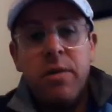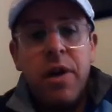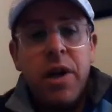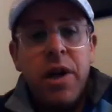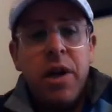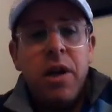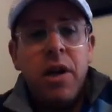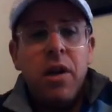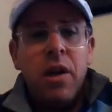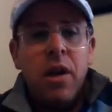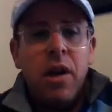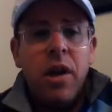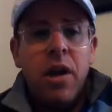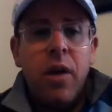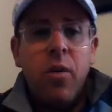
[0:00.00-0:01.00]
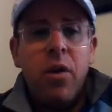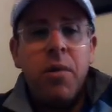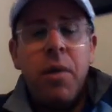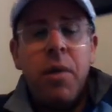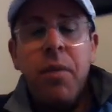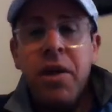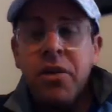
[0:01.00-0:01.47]
right. Yeah, one of
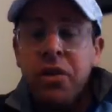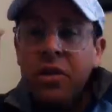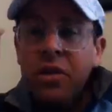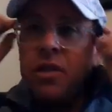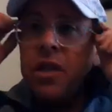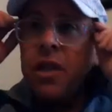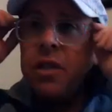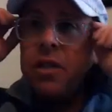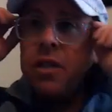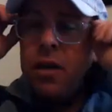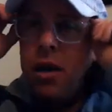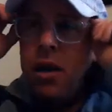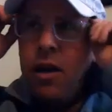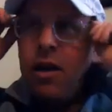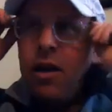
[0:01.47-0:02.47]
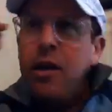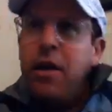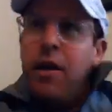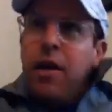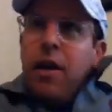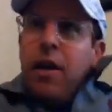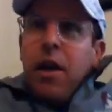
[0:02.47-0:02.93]
my mentors says,
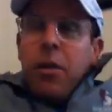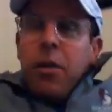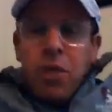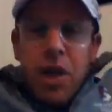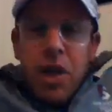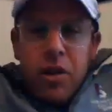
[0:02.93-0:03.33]
play